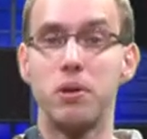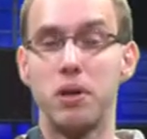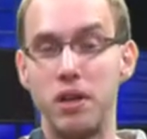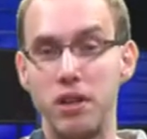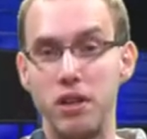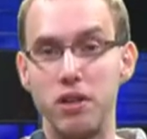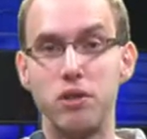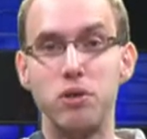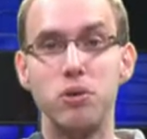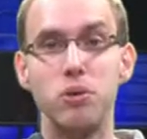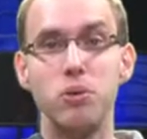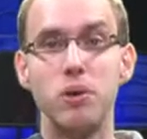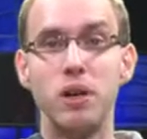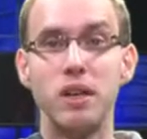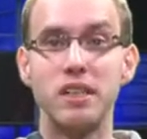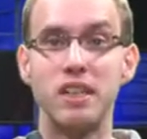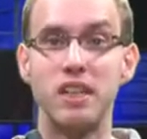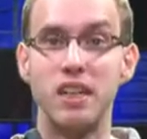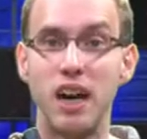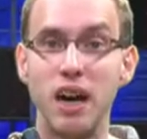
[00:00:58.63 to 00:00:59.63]
and do
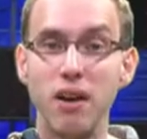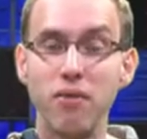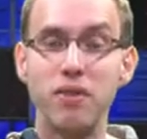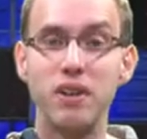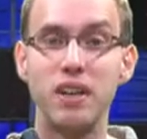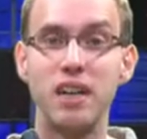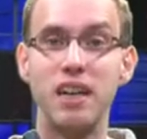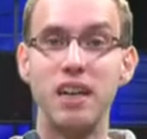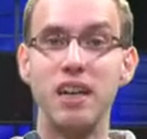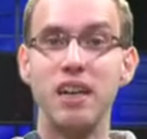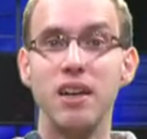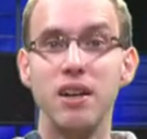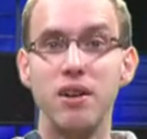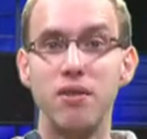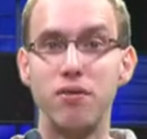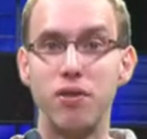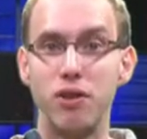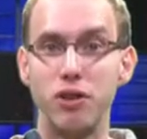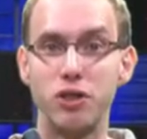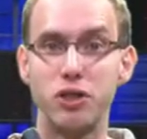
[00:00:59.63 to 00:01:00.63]
that graphically,
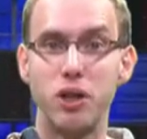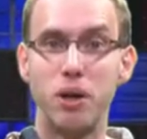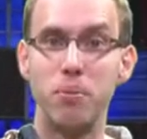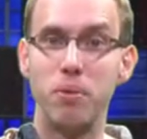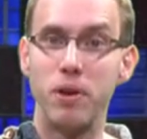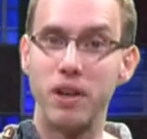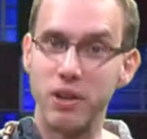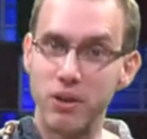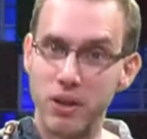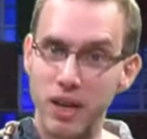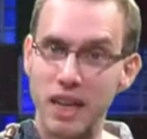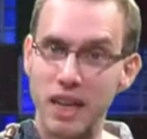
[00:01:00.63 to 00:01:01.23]
for example, and you